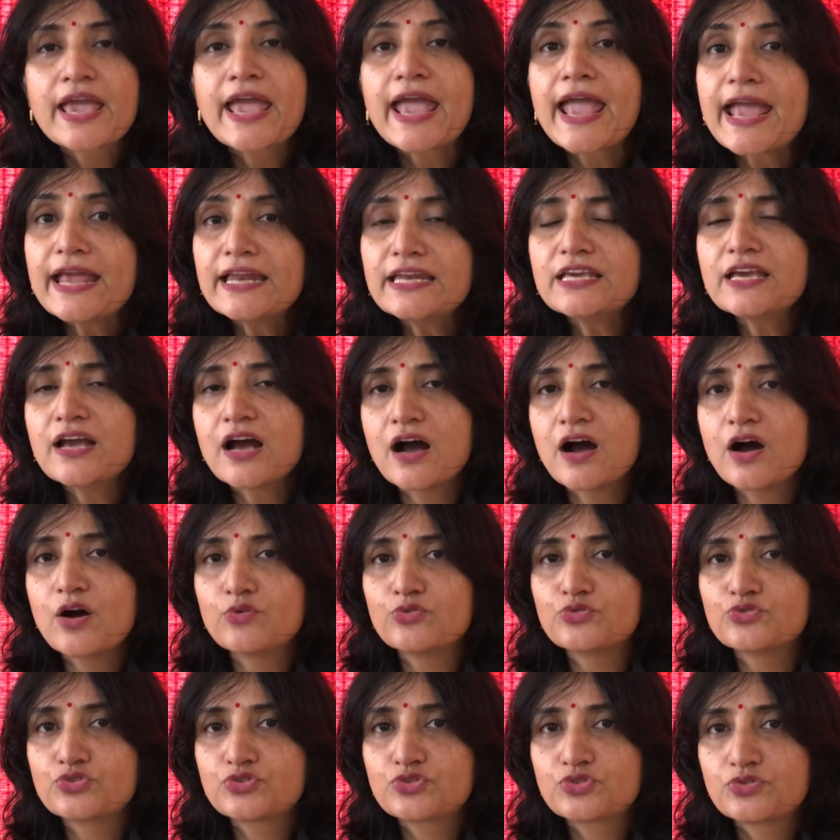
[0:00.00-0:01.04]
any
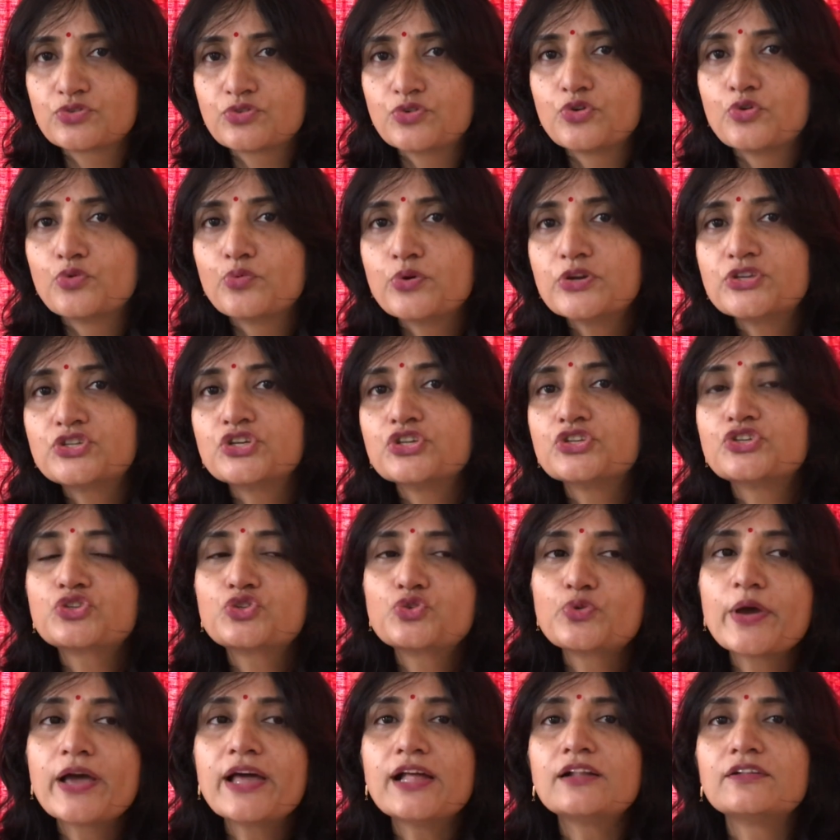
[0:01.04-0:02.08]
house which is
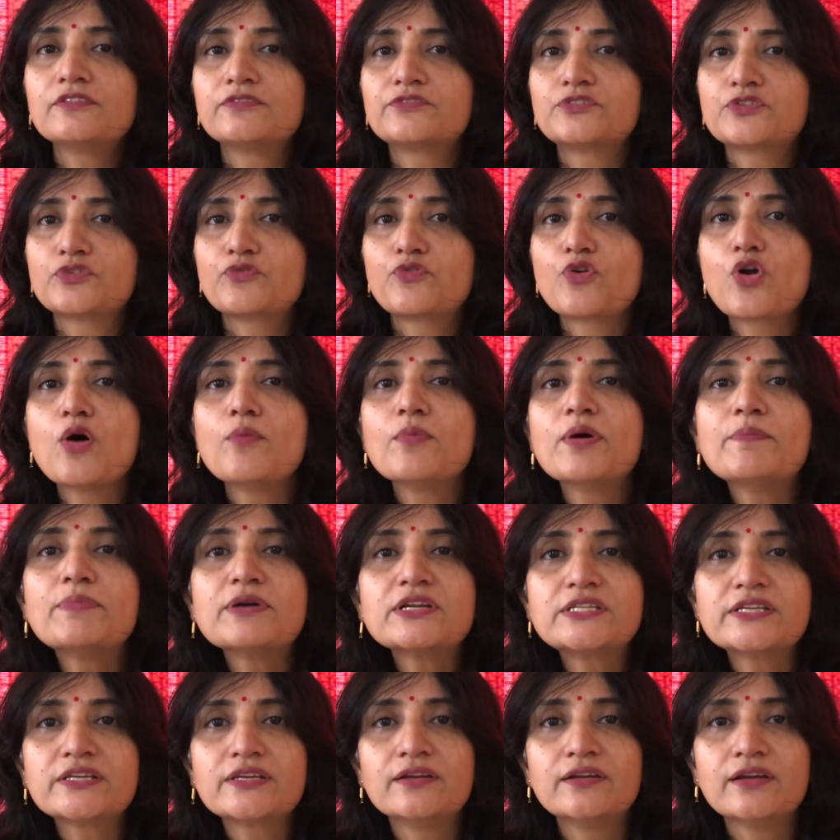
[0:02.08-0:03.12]
12th from a
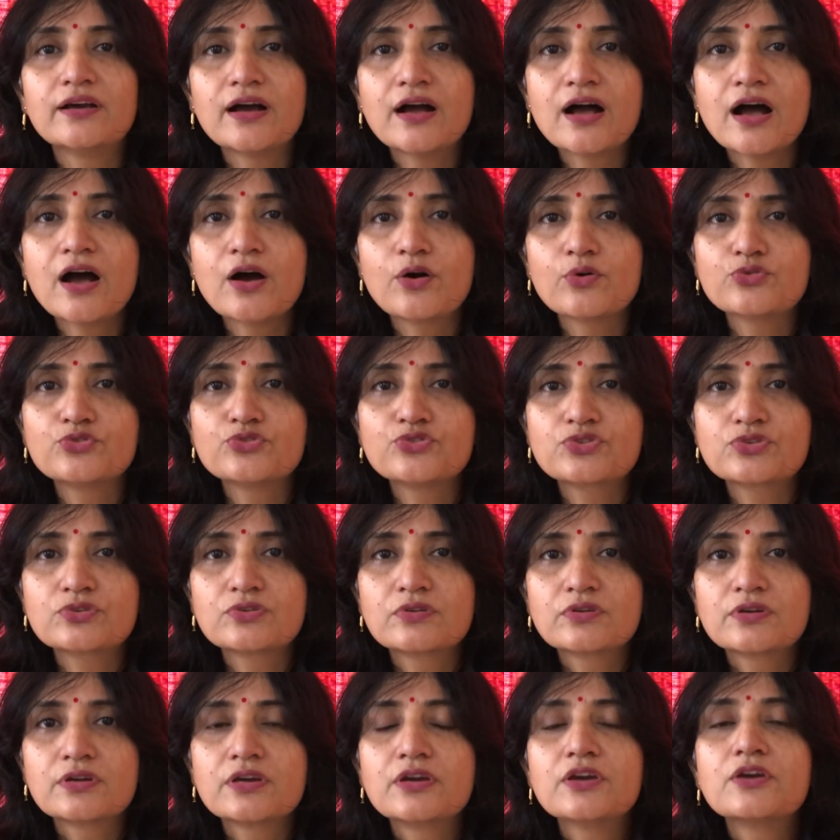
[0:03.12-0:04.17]
particular house
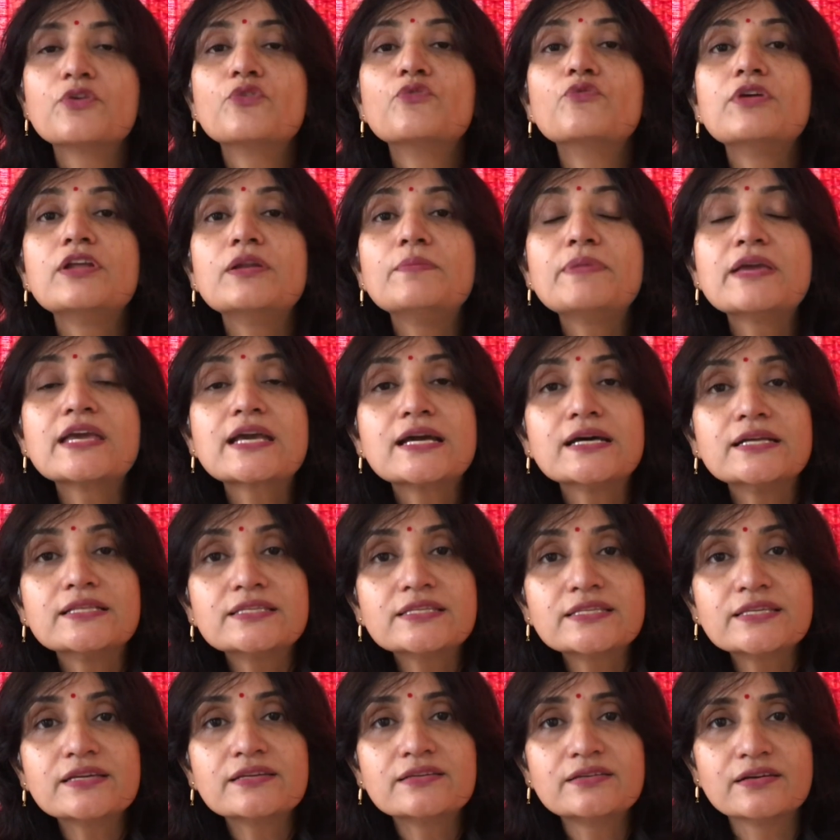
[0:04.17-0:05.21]
will be
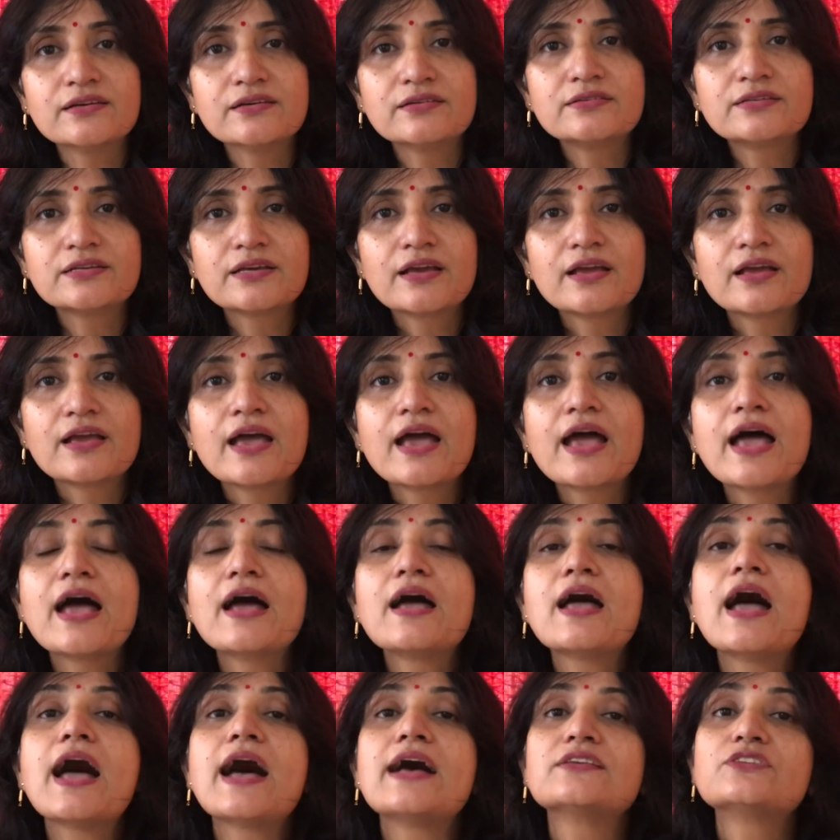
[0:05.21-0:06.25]
considered
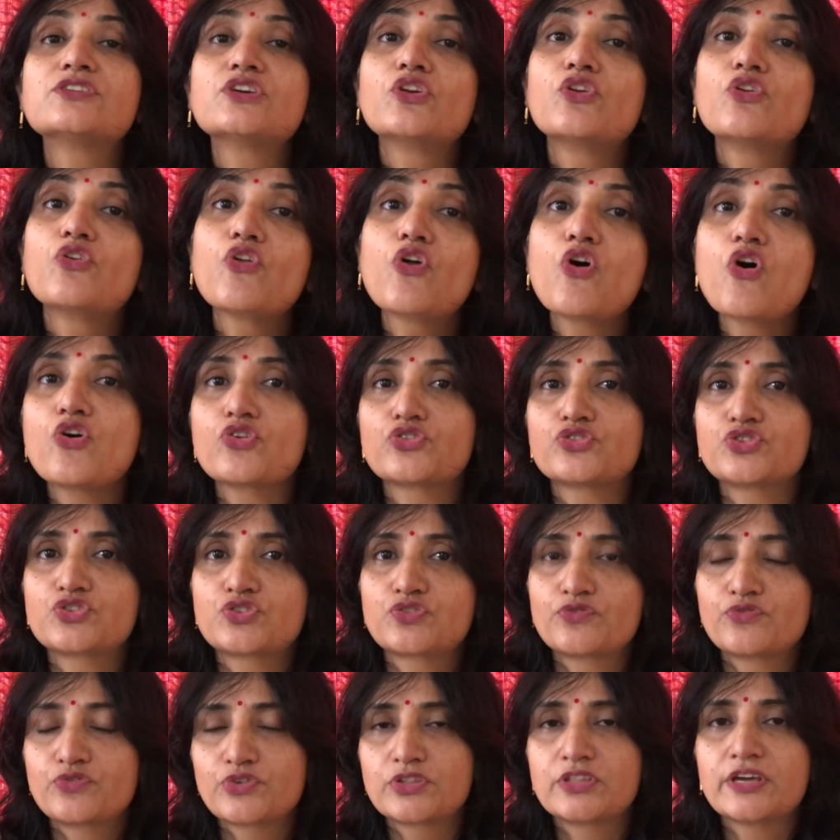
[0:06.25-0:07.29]
as a
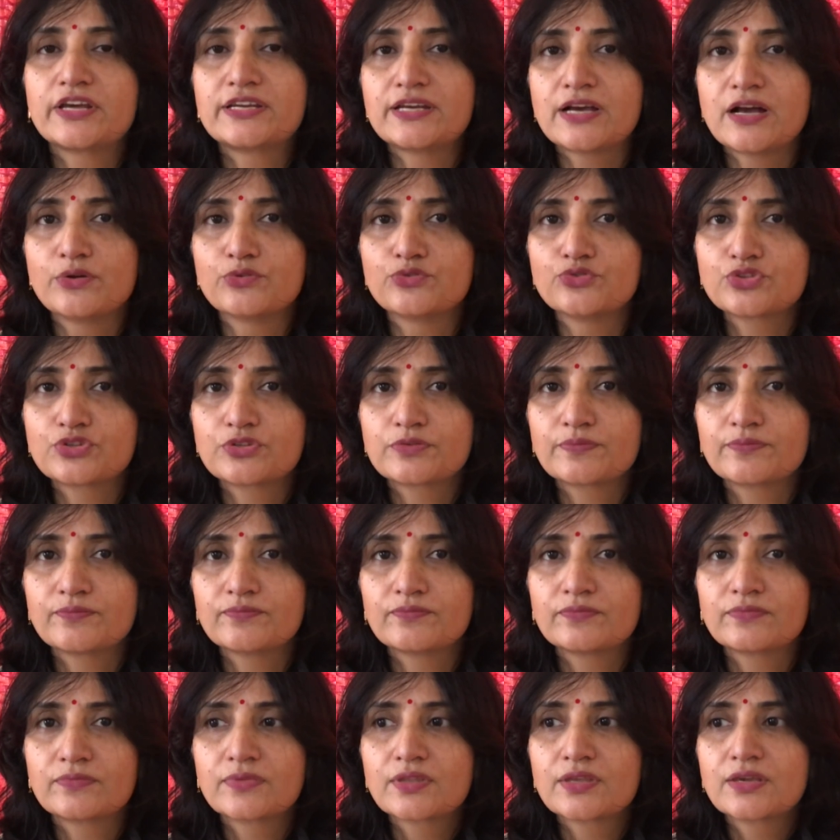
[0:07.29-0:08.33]
loss for that house.
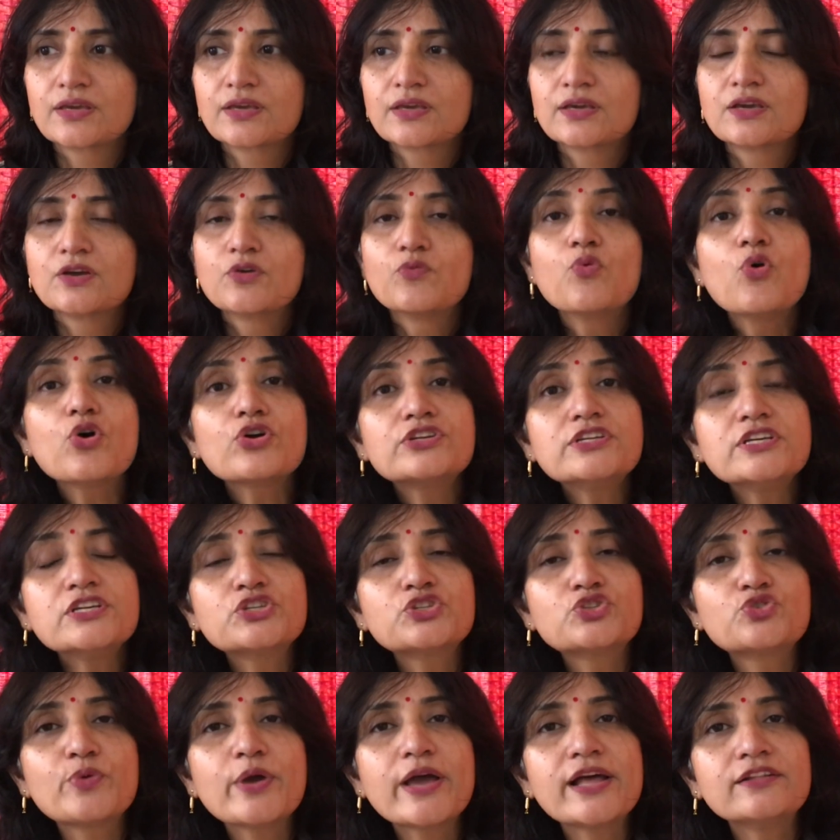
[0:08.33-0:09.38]
What is
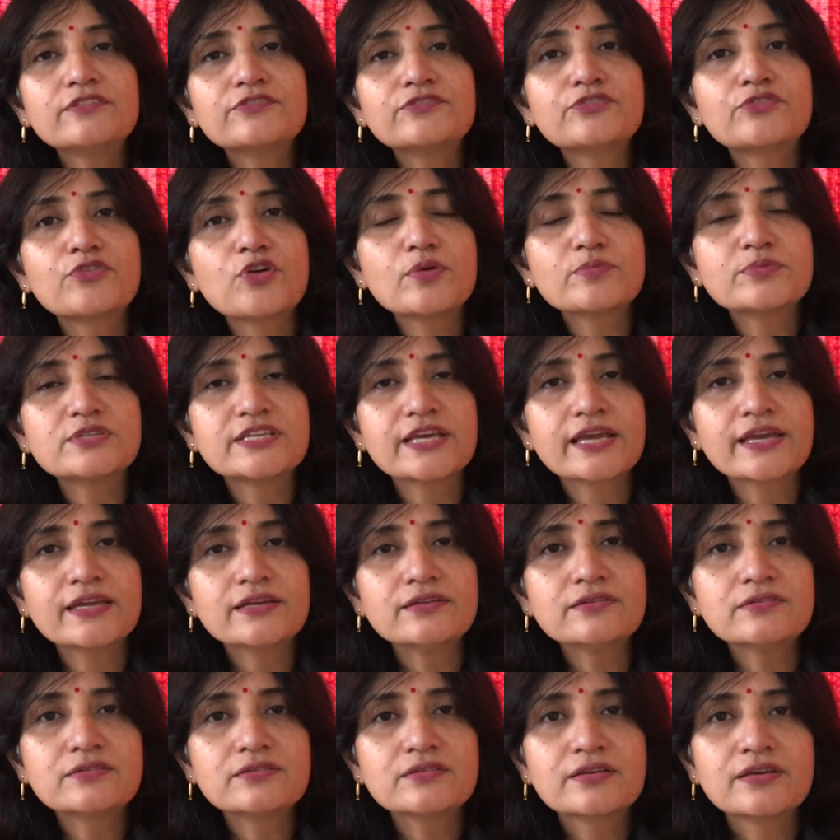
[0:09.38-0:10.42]
12th from
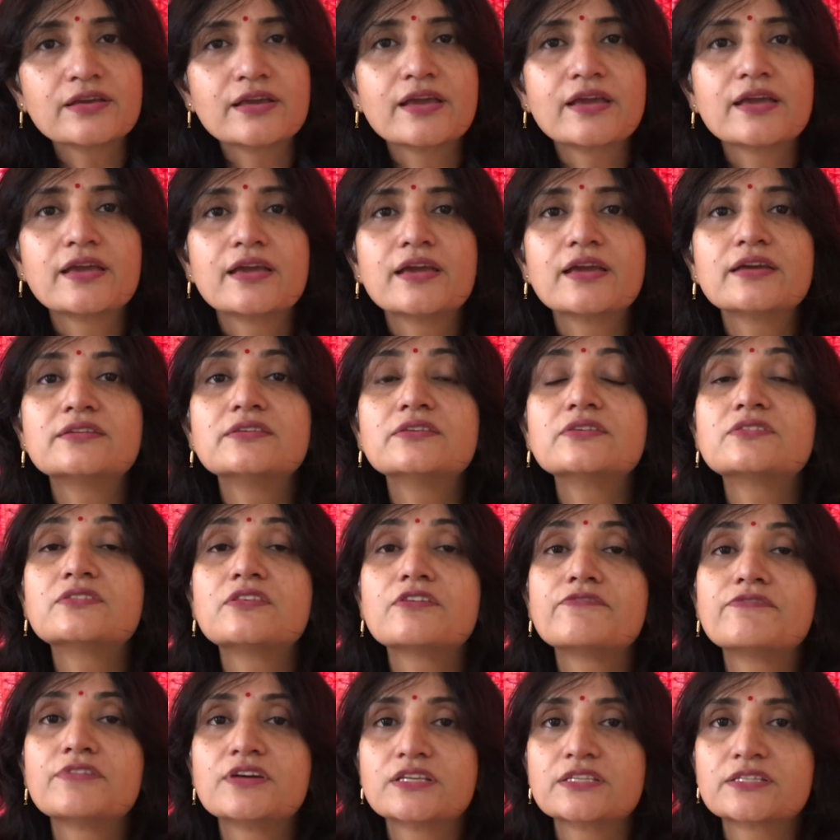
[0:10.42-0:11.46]
second? It is the
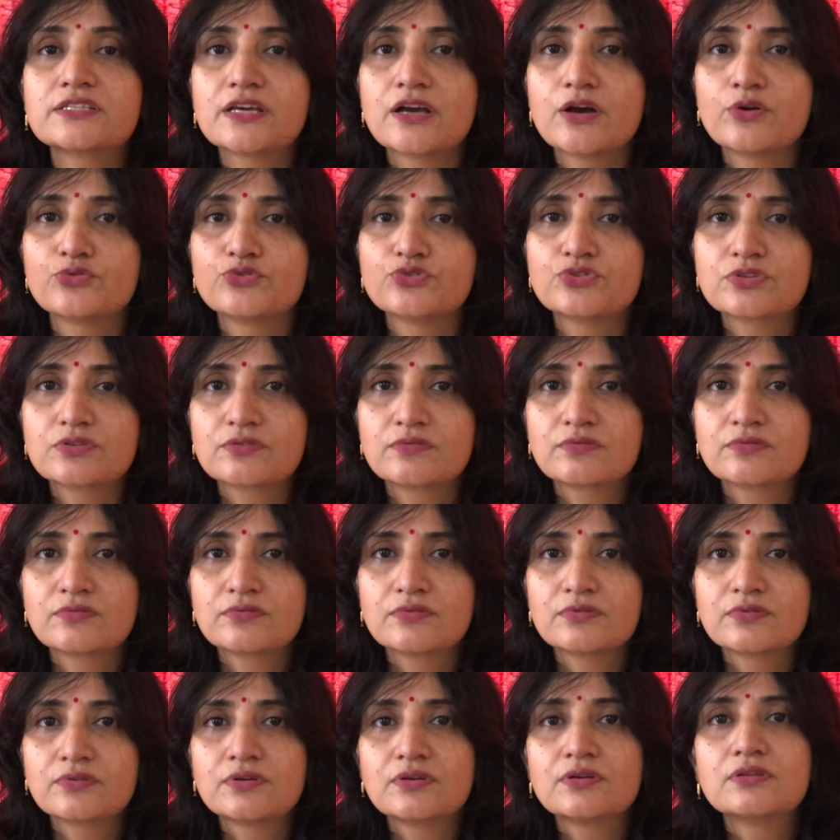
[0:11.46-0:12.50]
first house,
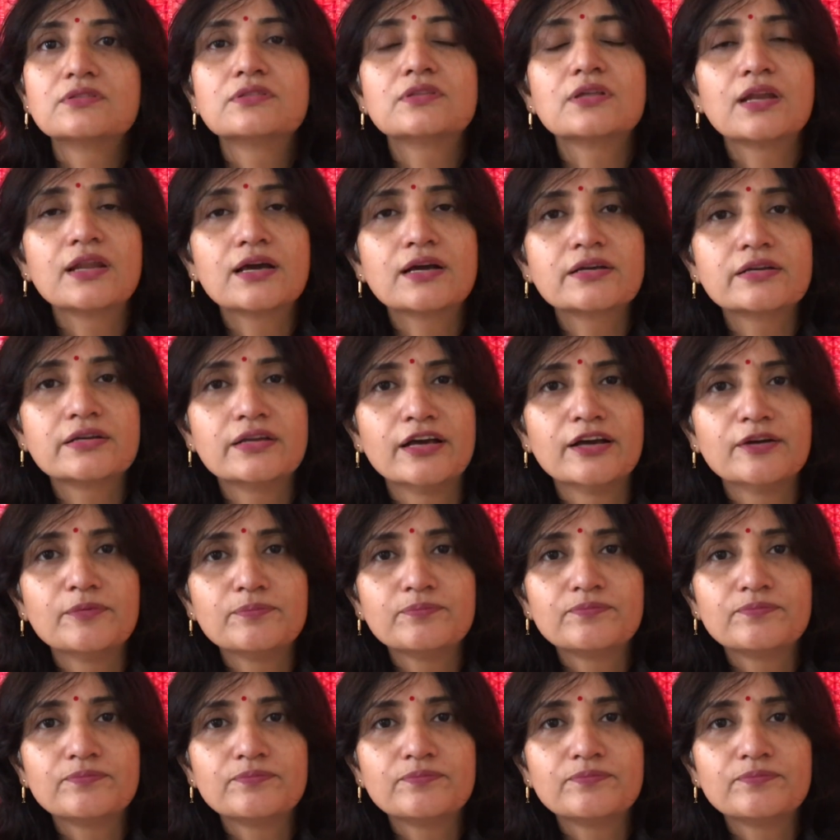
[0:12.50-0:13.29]
the Lagna,